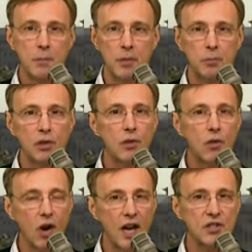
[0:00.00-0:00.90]
But Blue
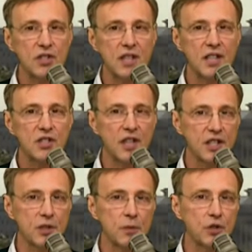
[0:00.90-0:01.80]
Cross enticed
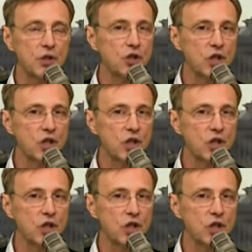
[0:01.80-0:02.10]
customers to